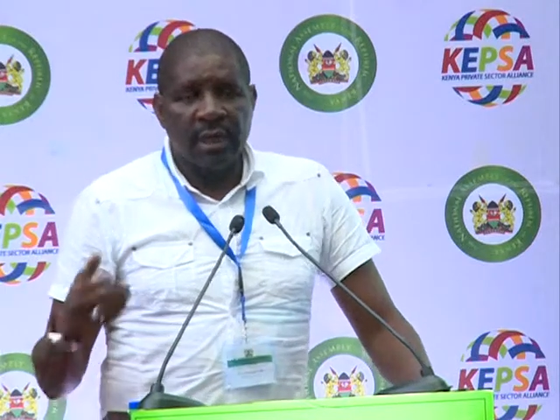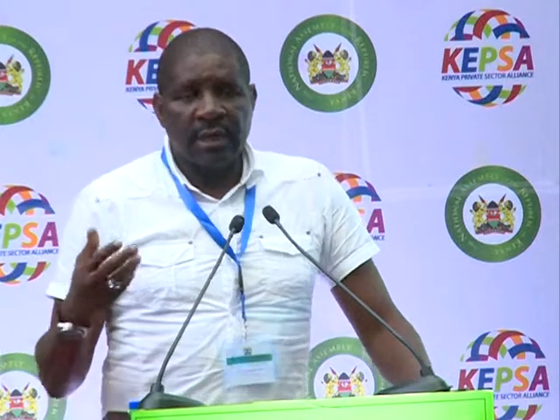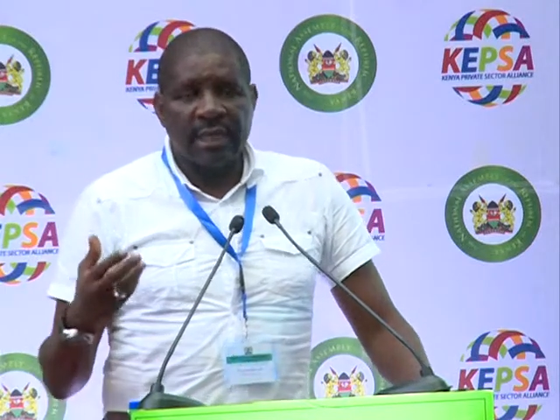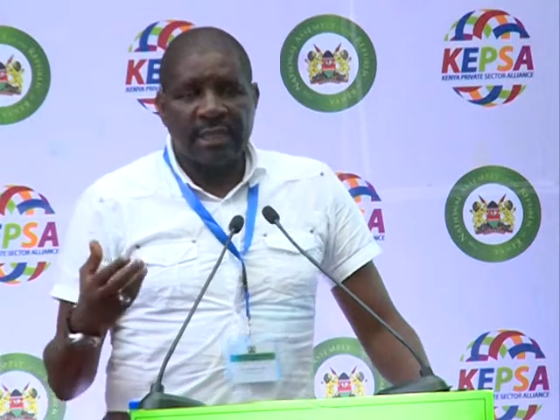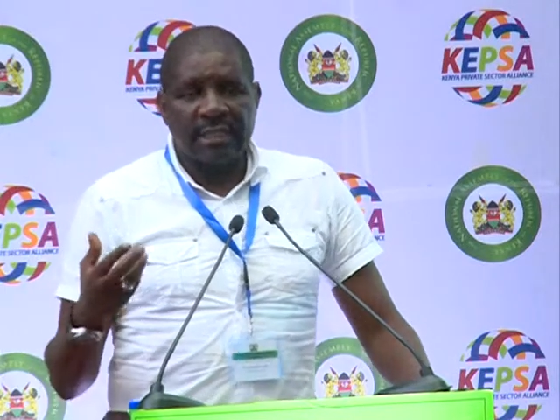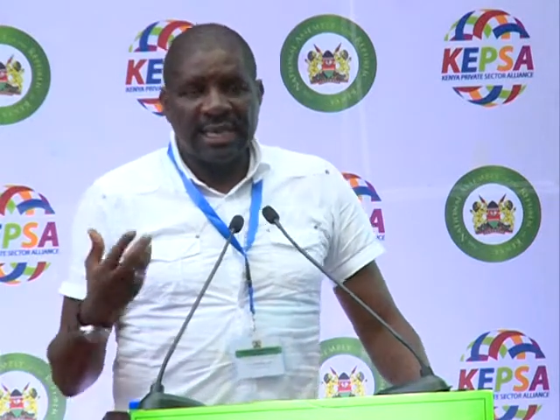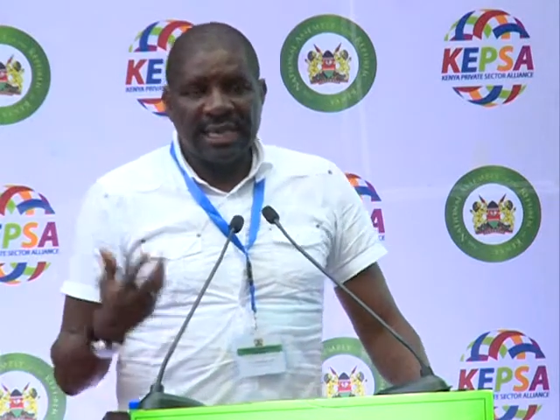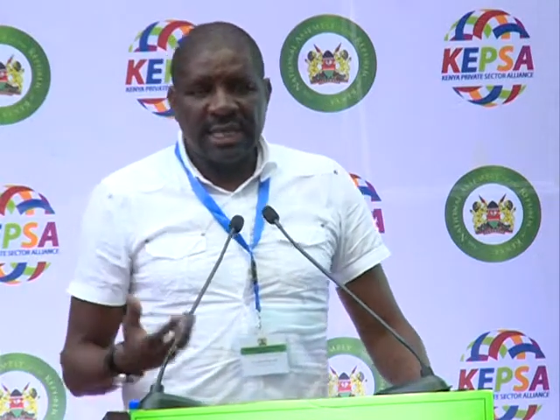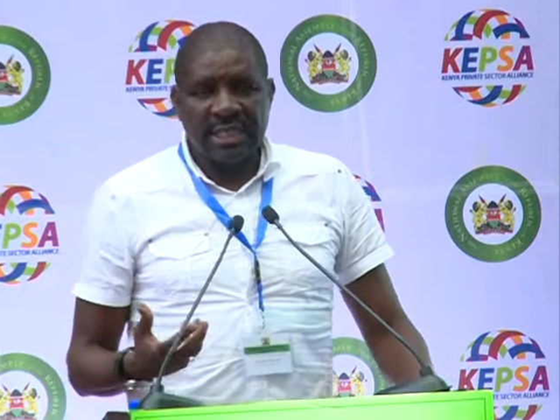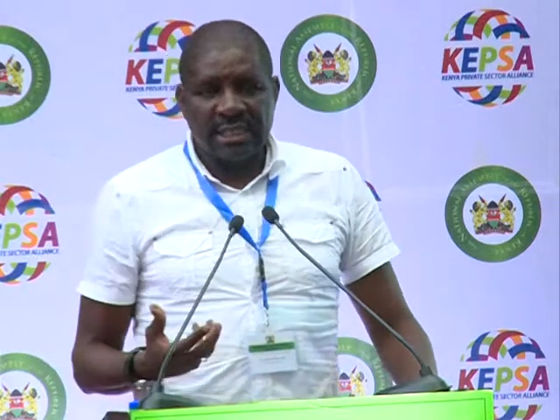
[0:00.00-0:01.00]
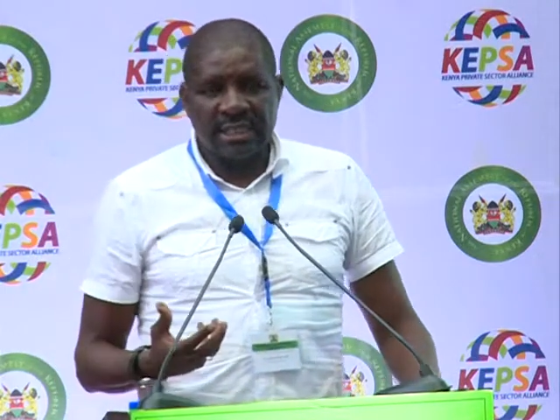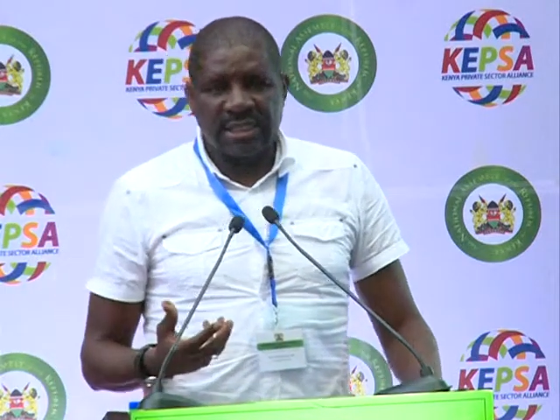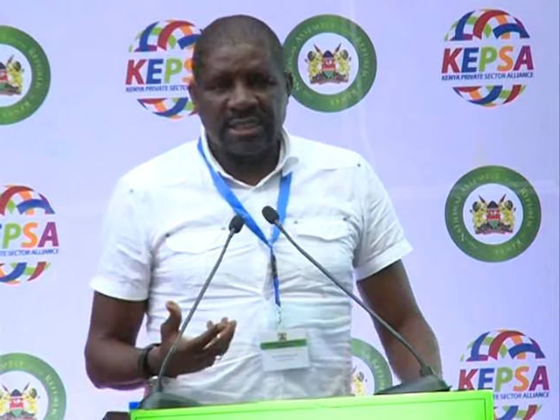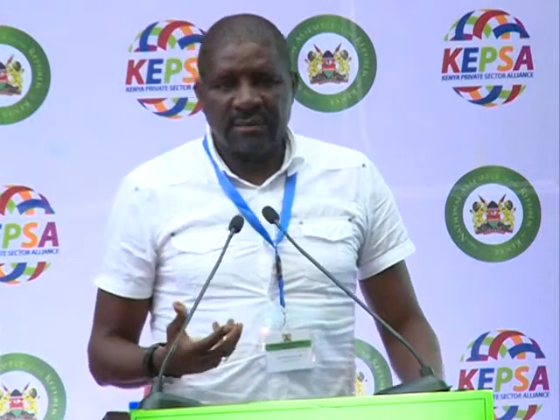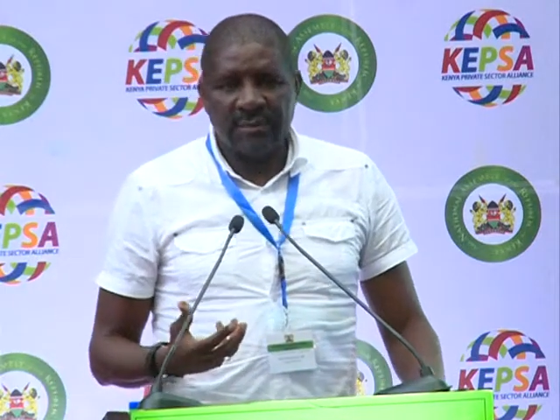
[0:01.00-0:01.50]
there is negligence
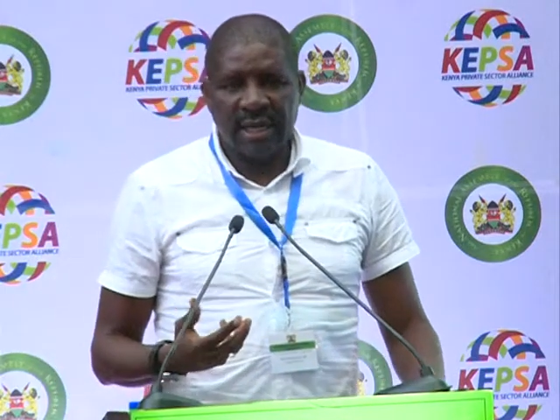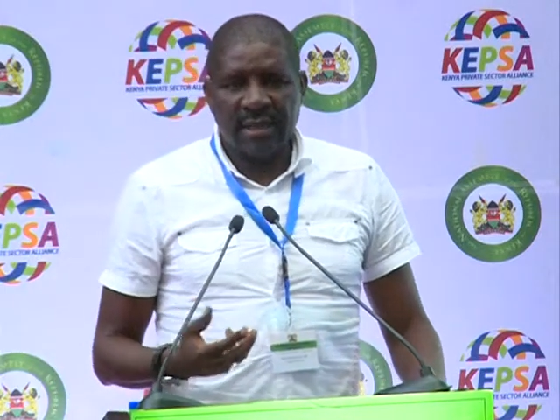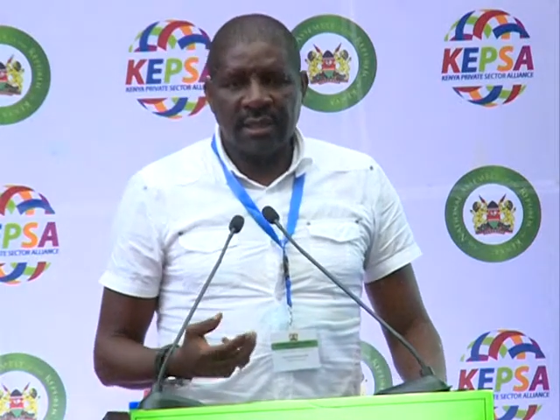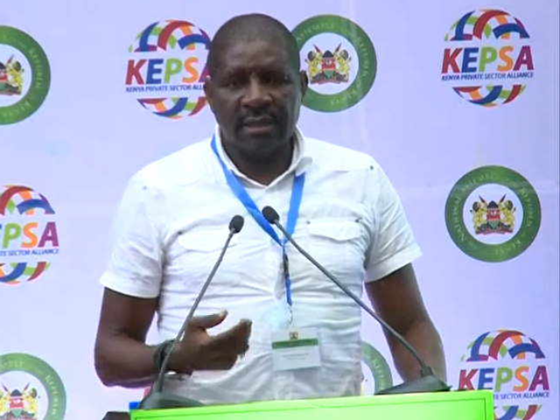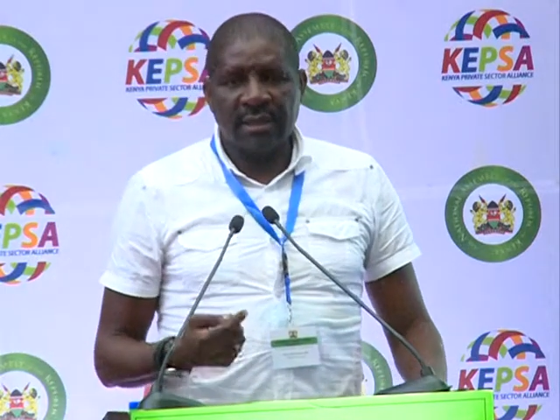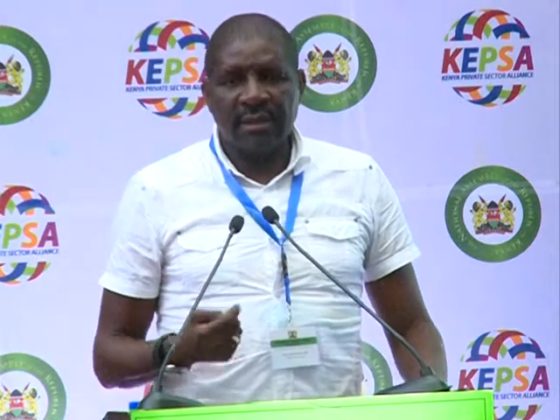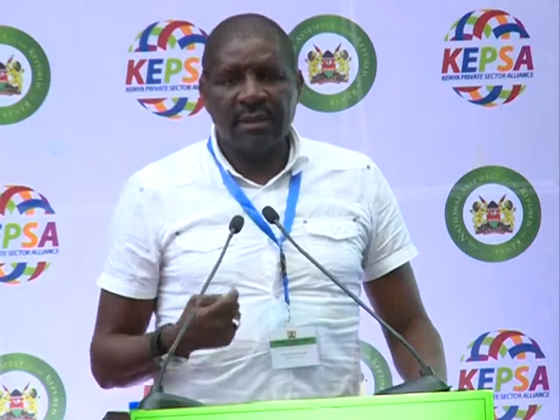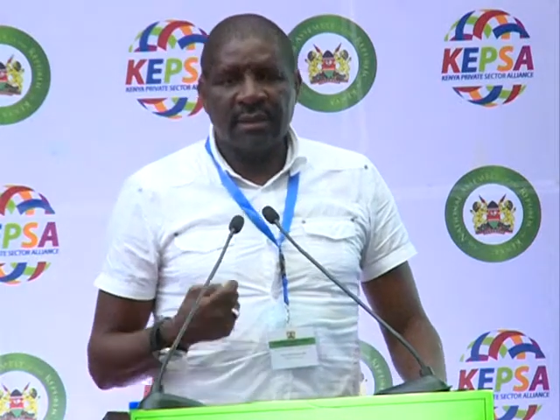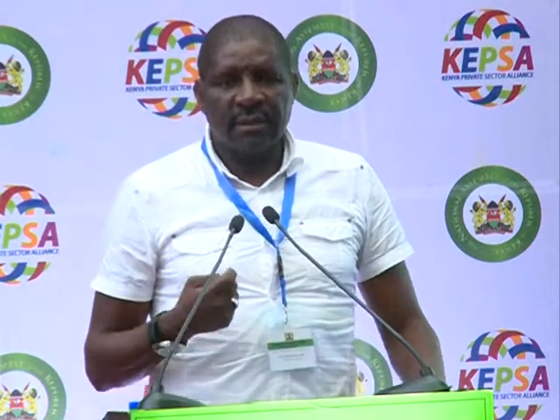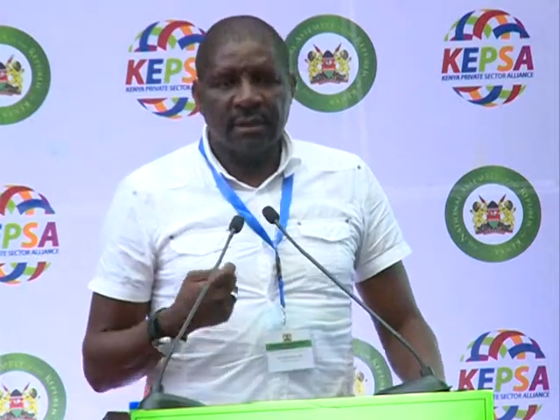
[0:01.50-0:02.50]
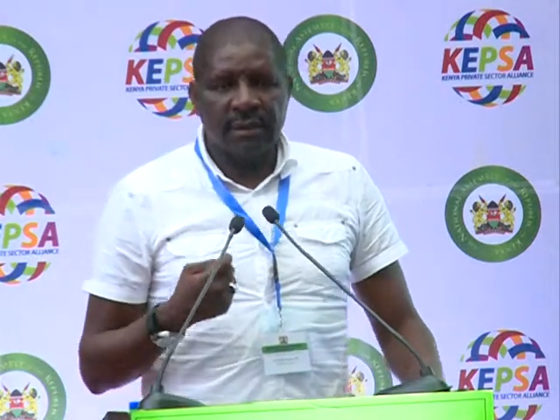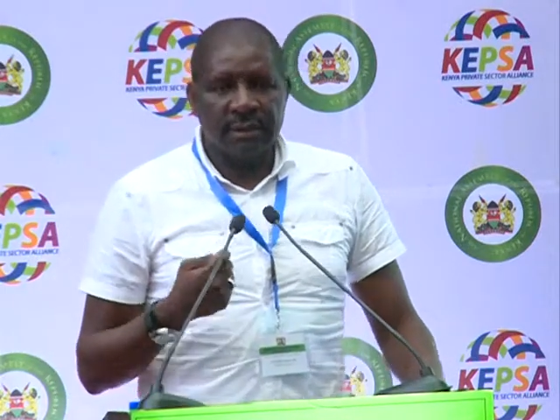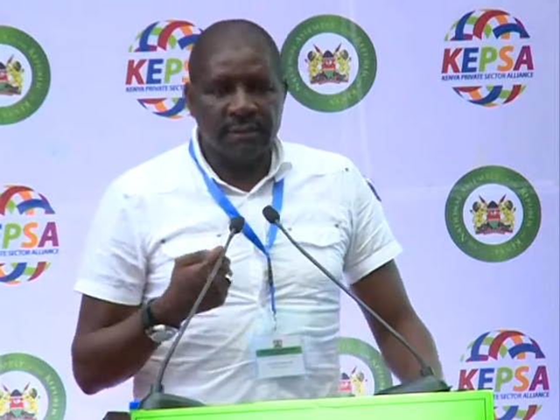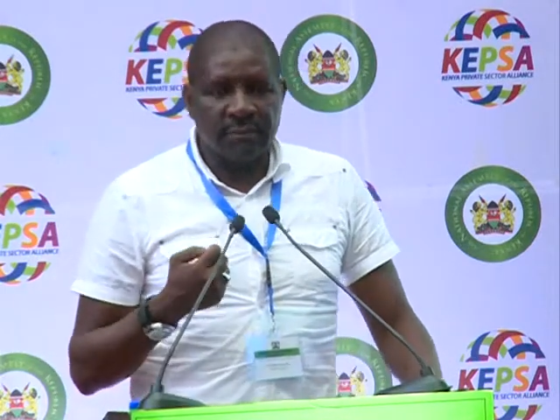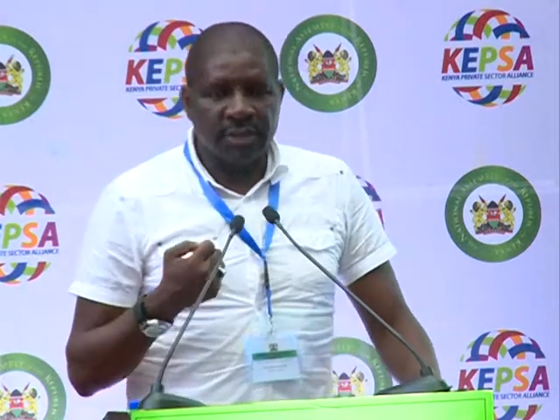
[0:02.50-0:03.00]
by the
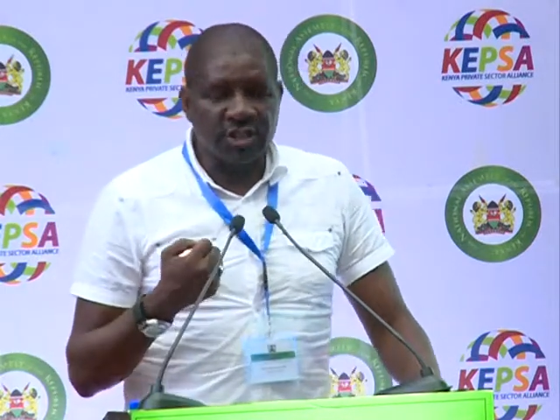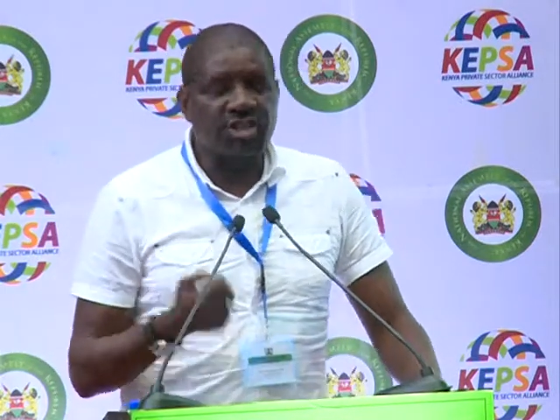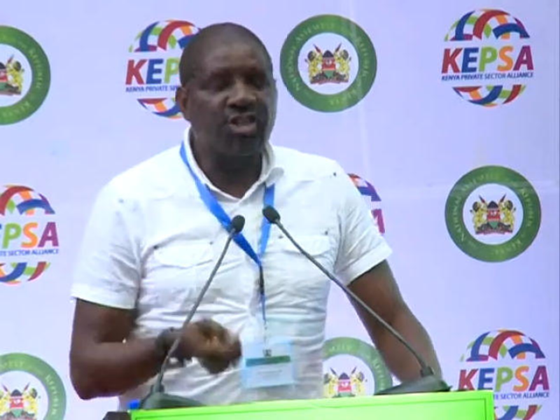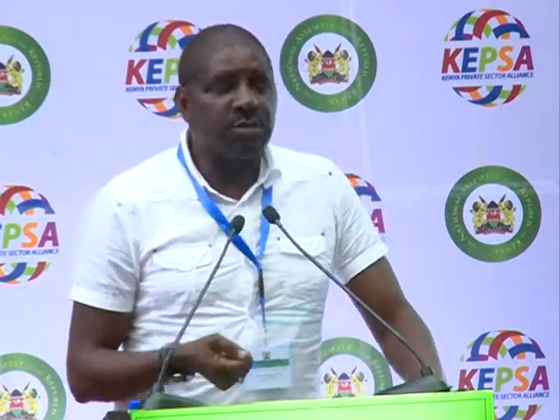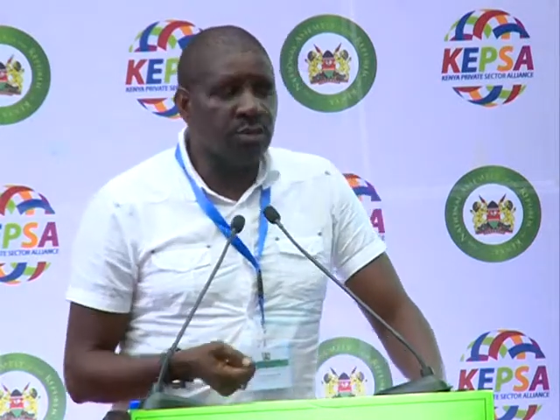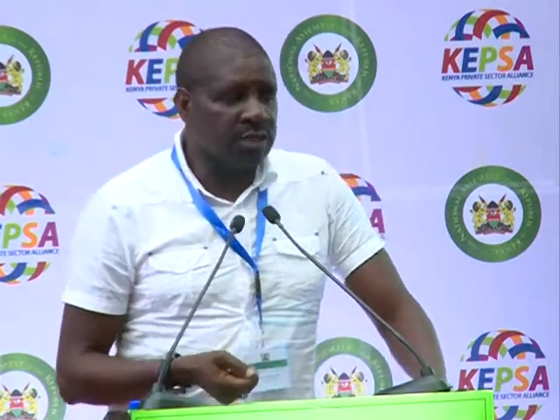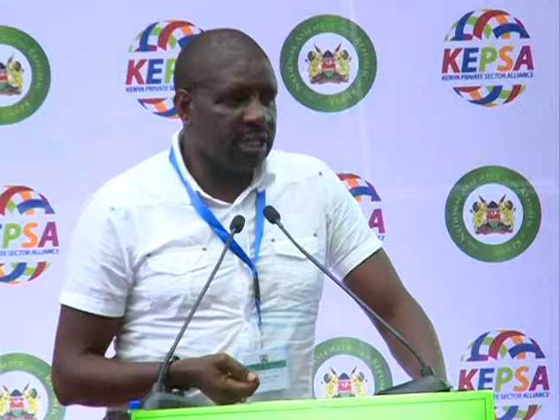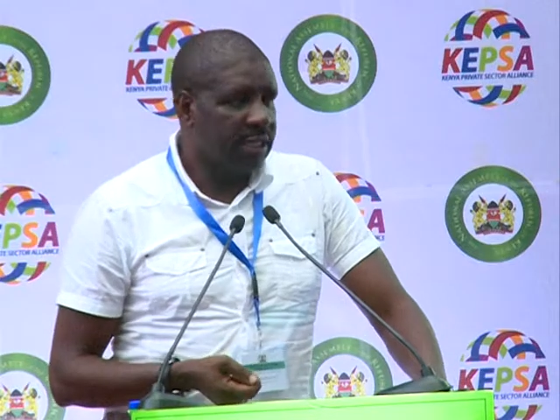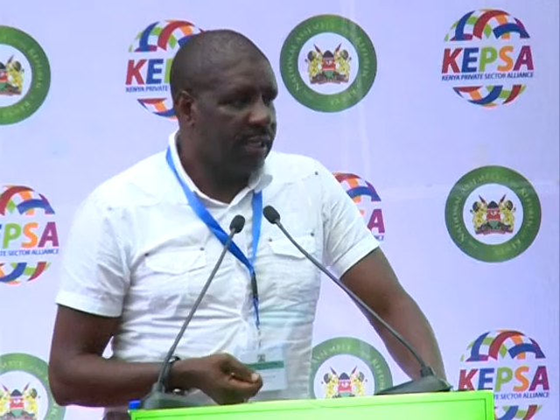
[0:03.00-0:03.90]
distributor